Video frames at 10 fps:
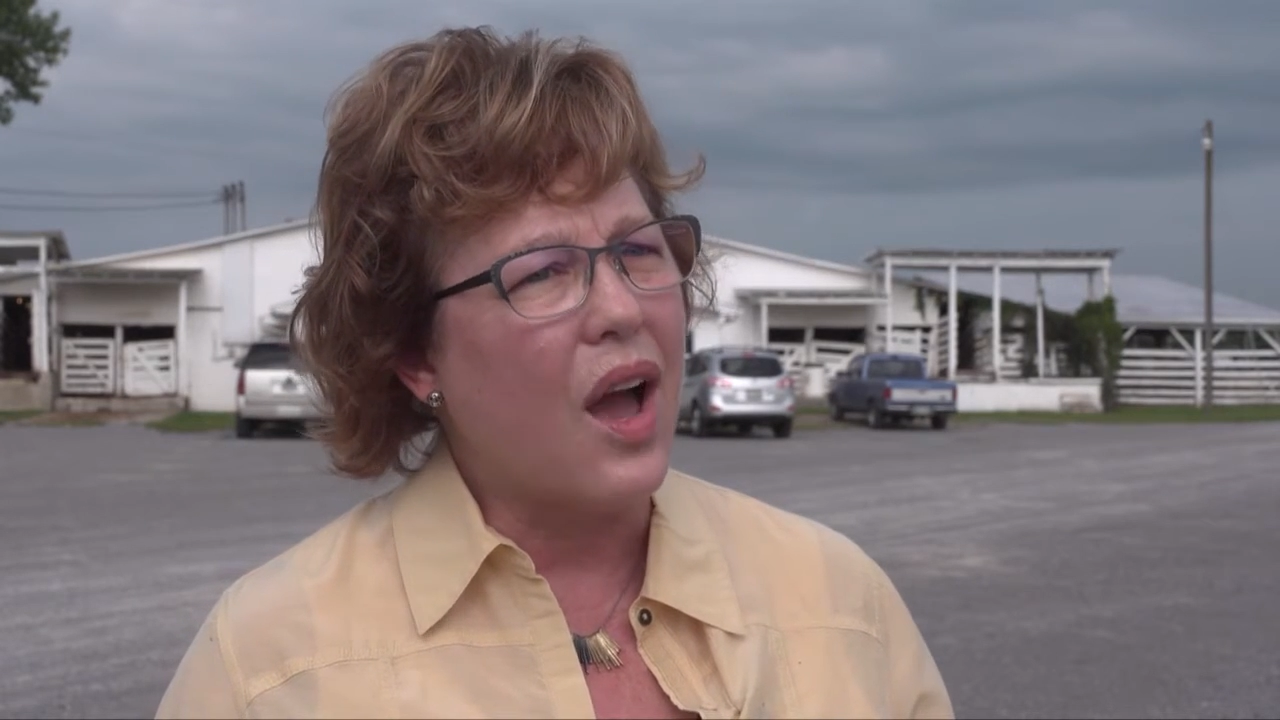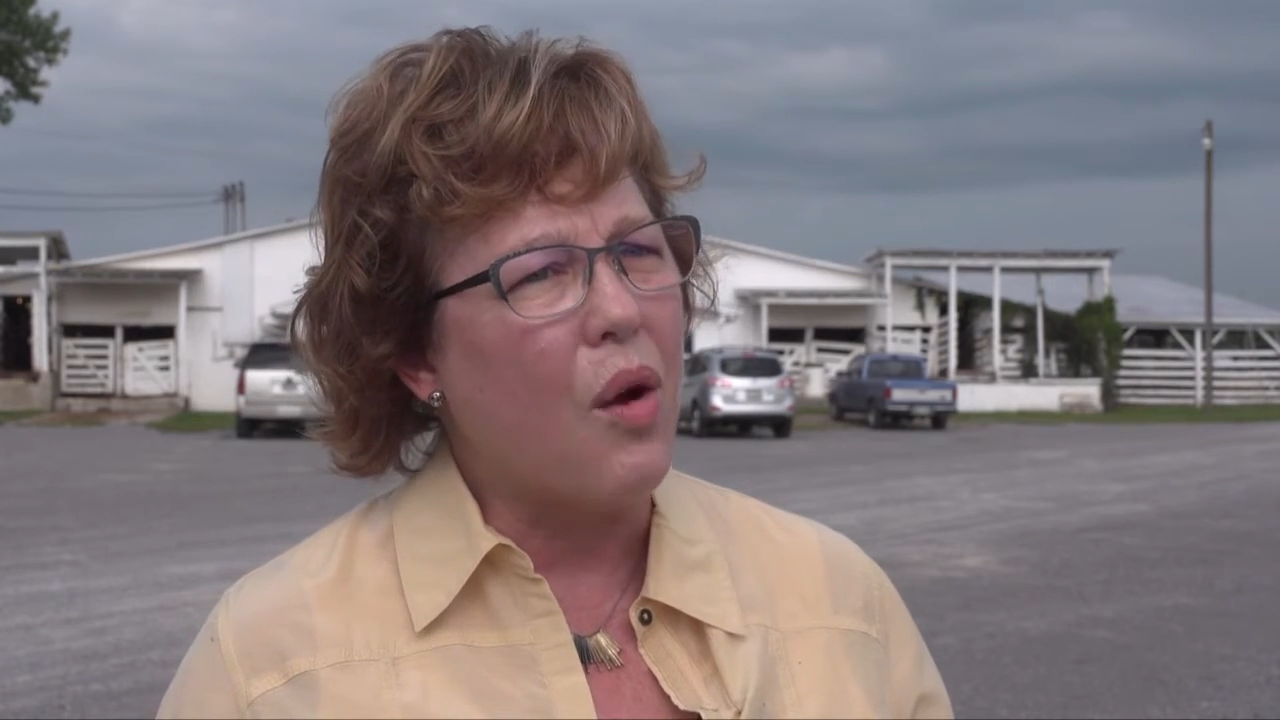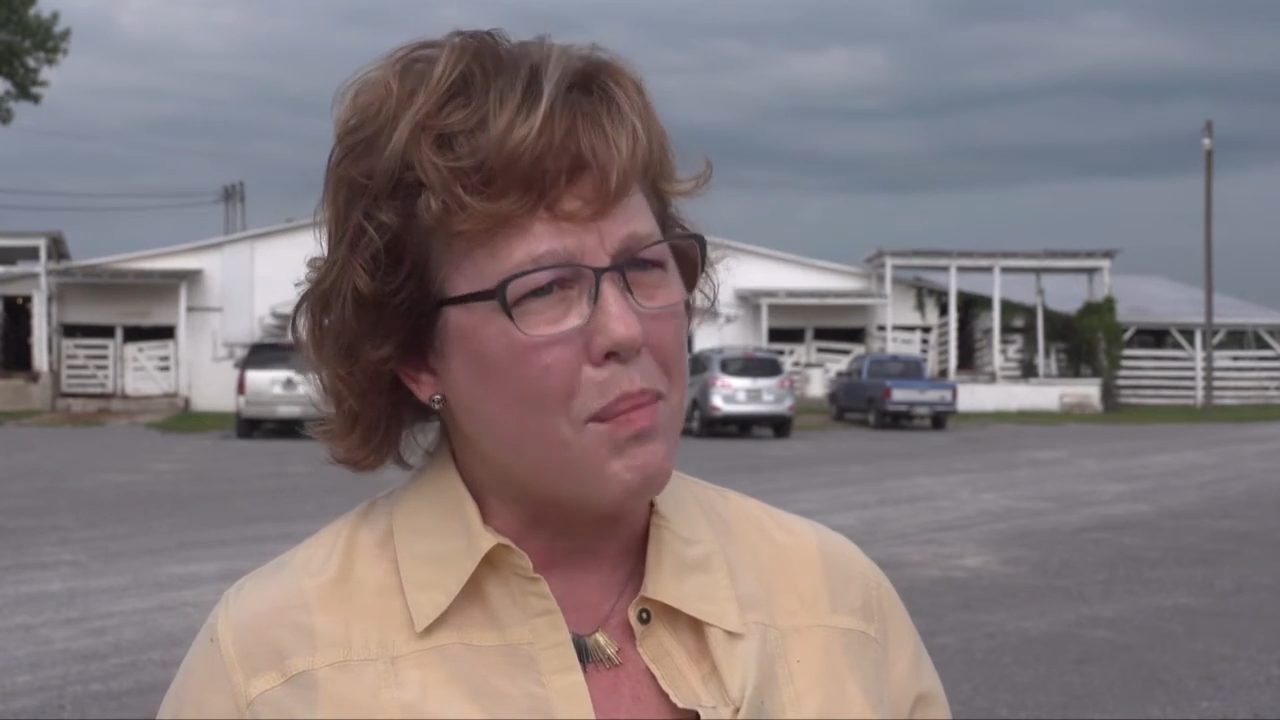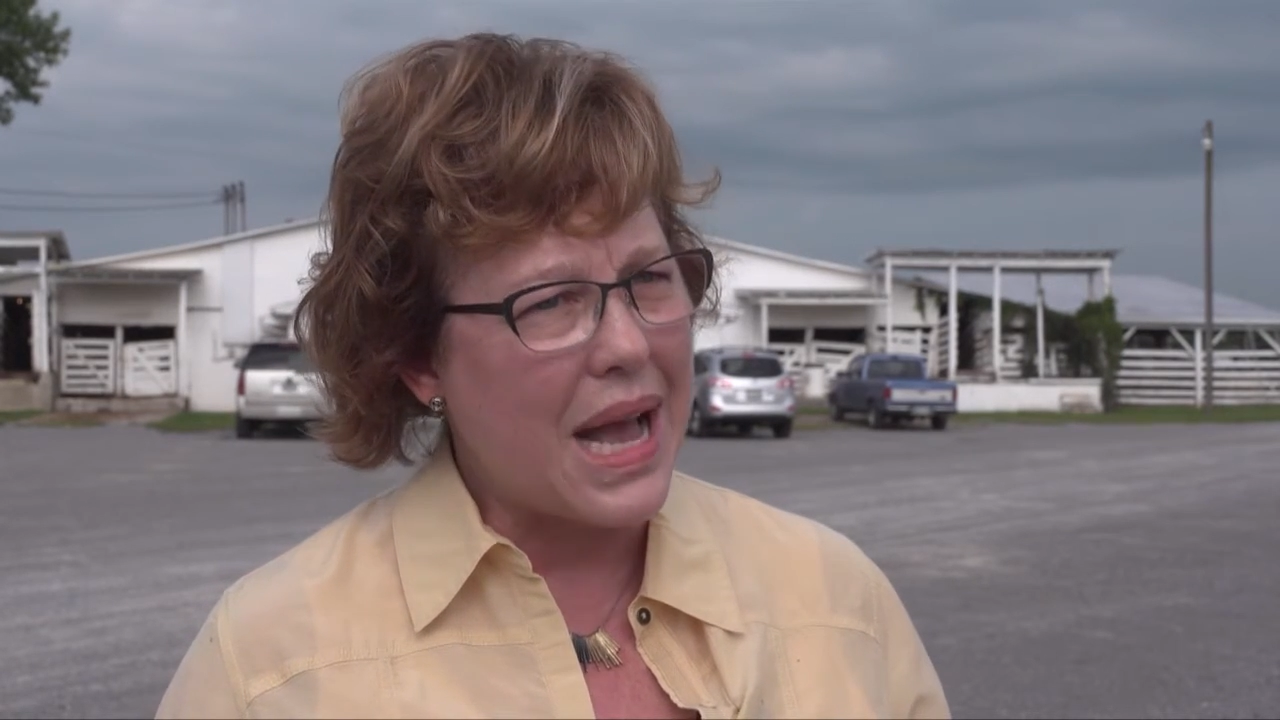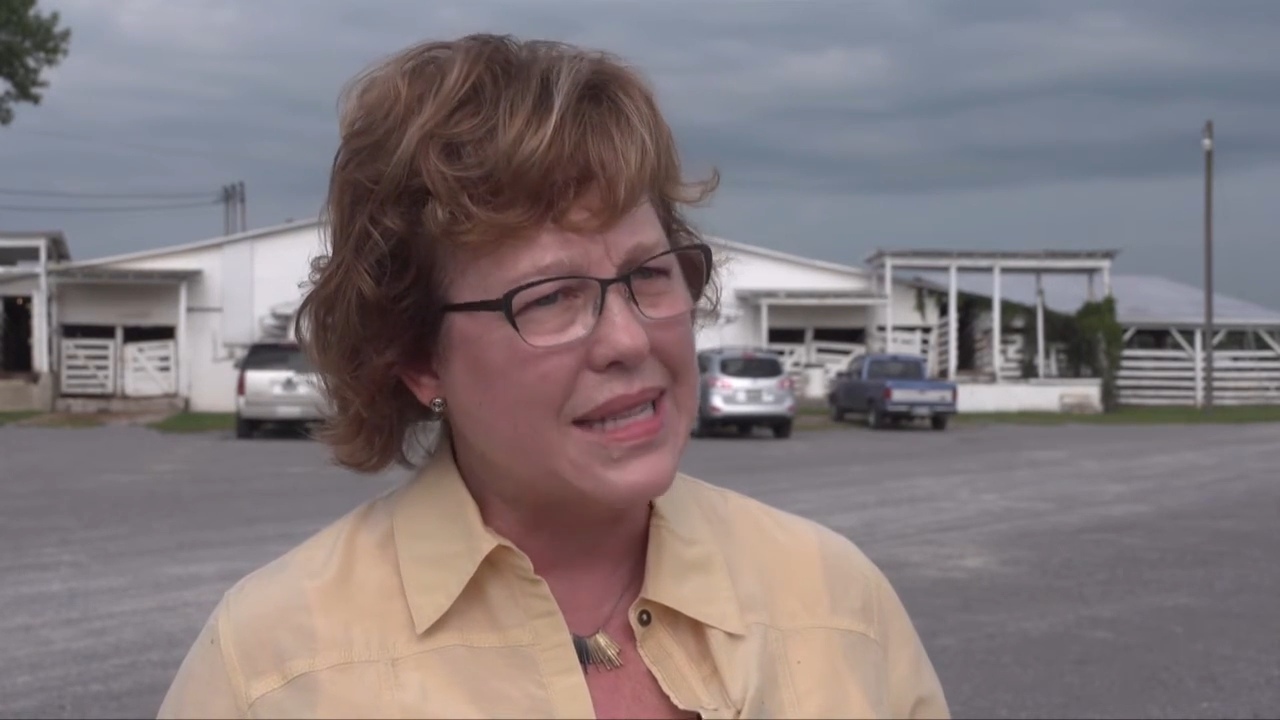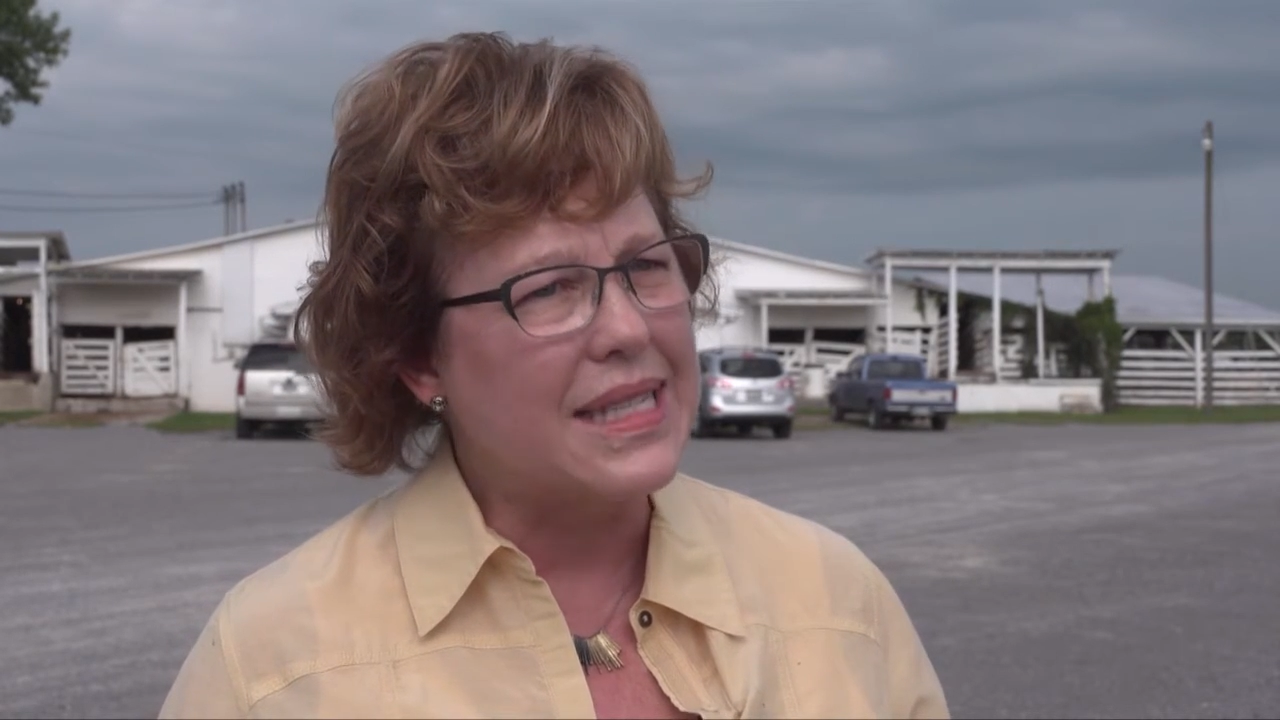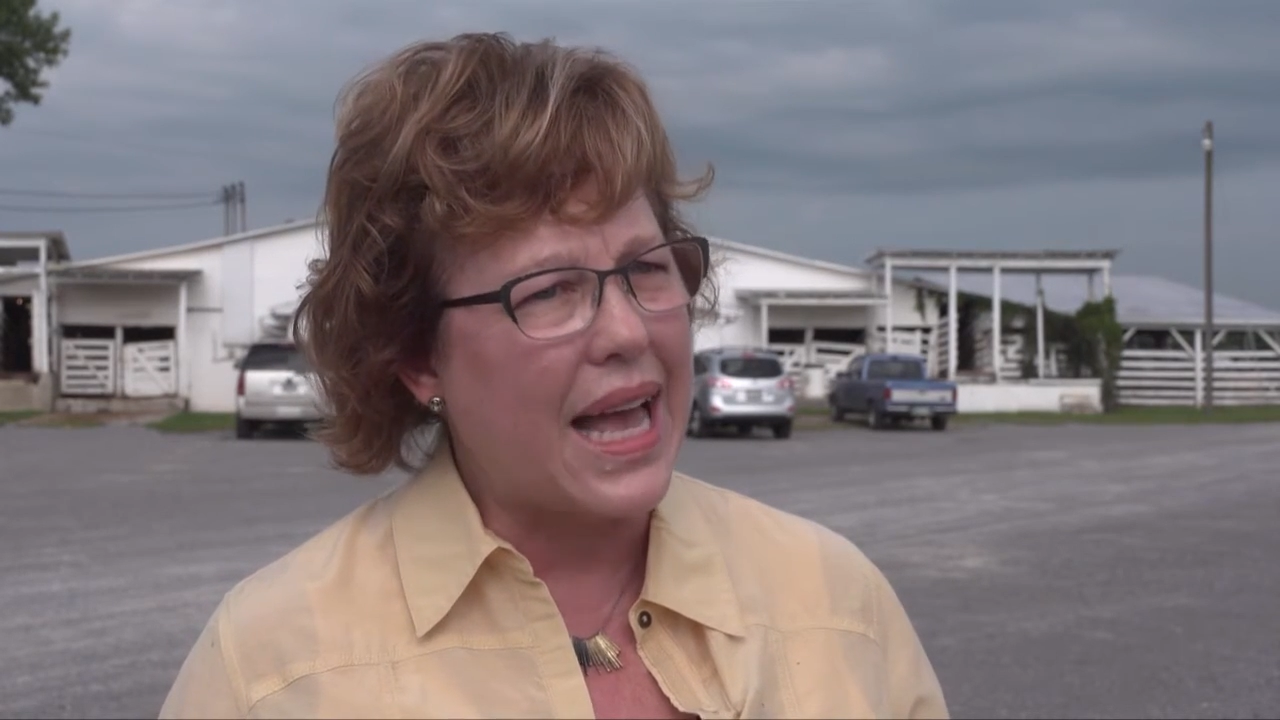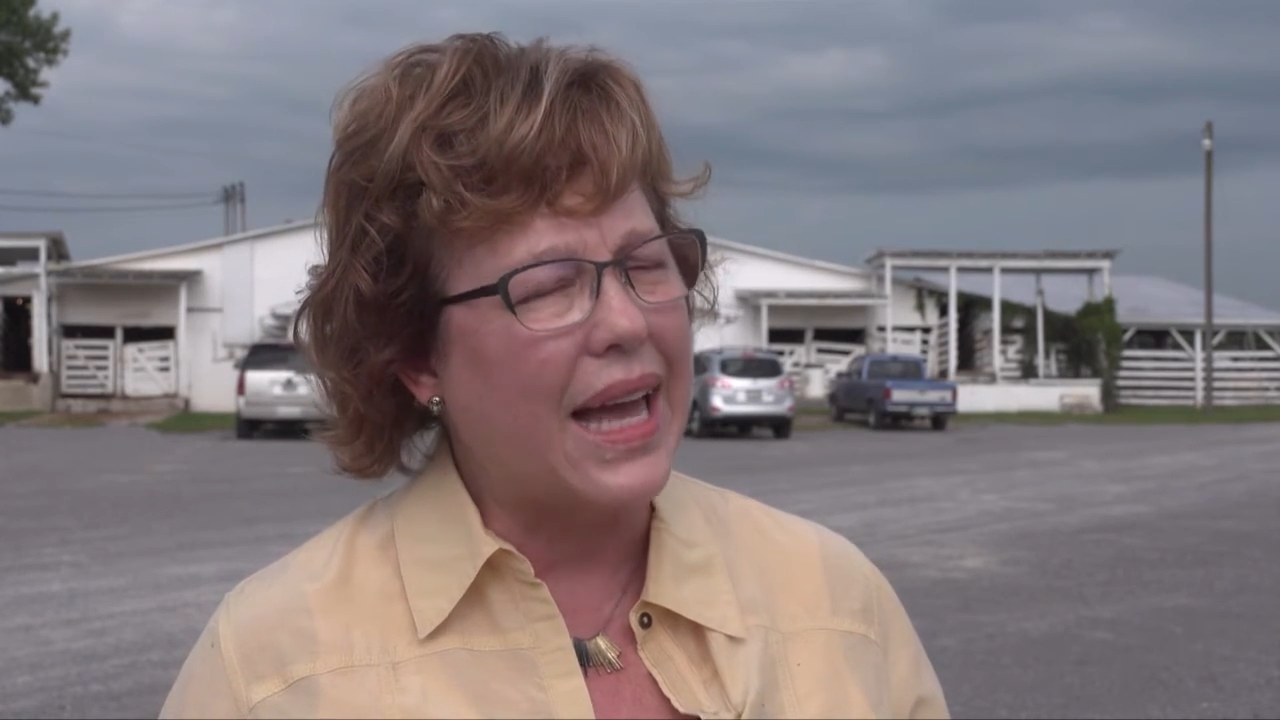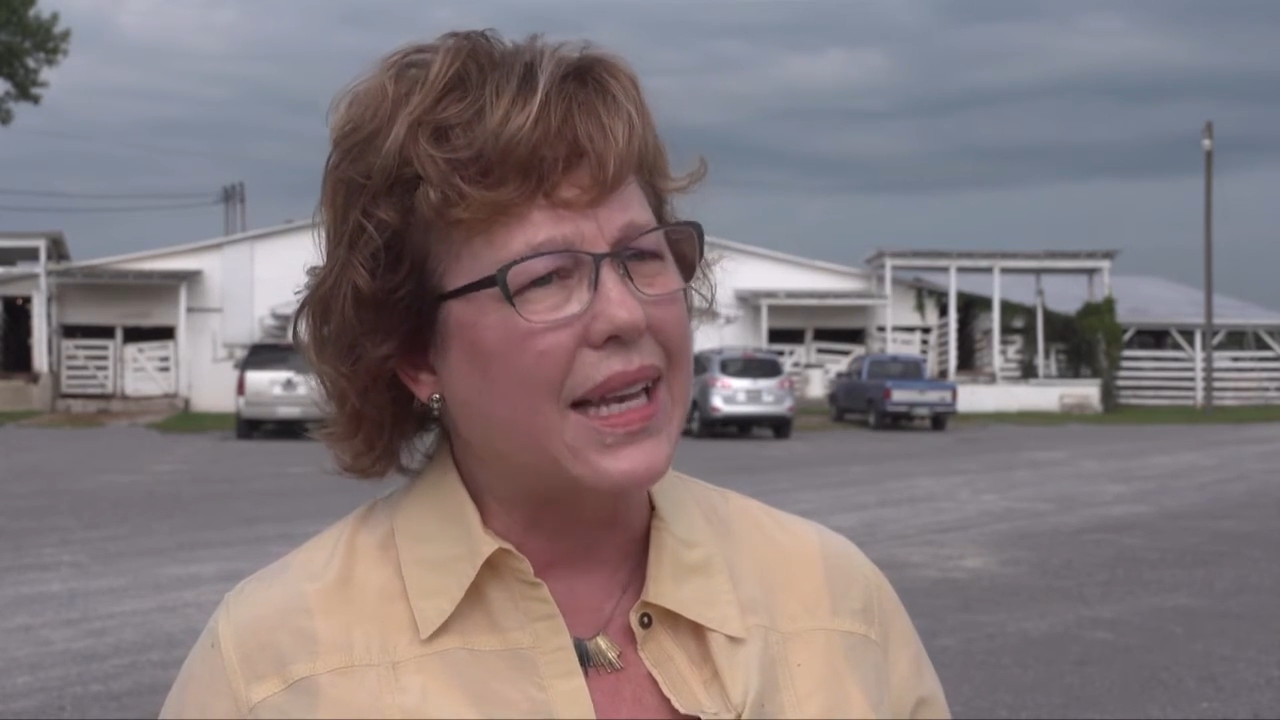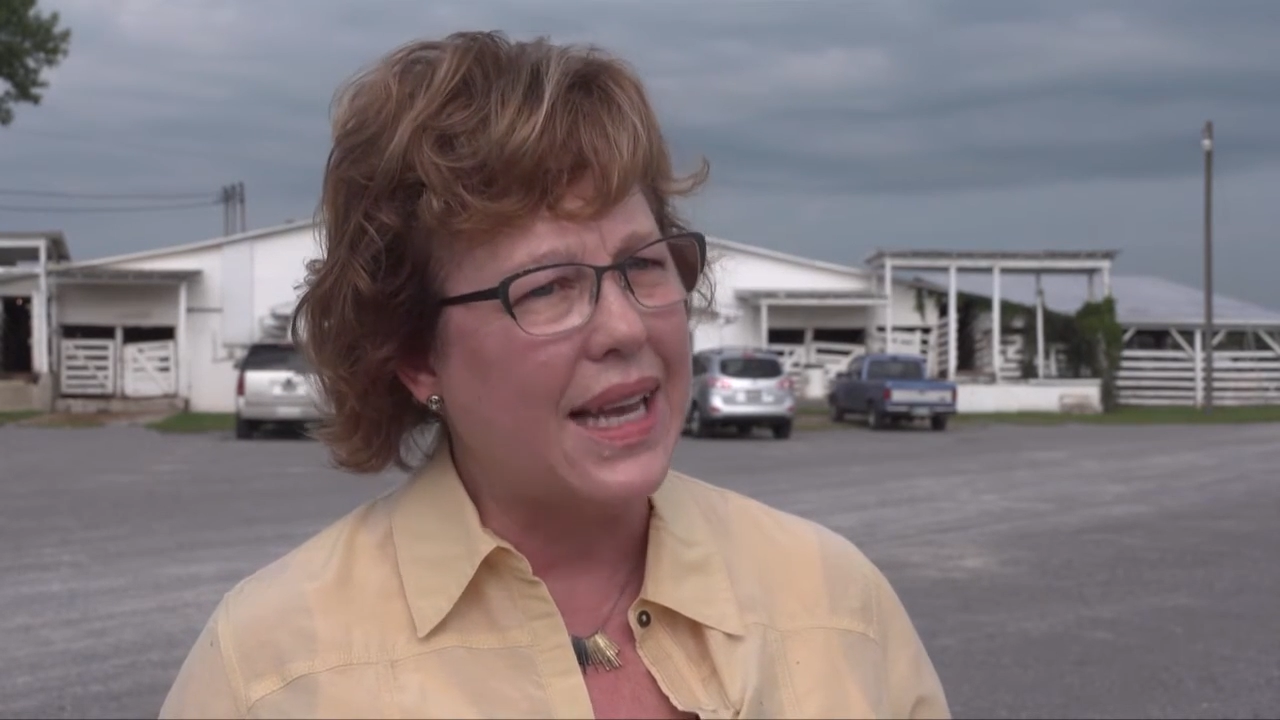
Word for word: on my side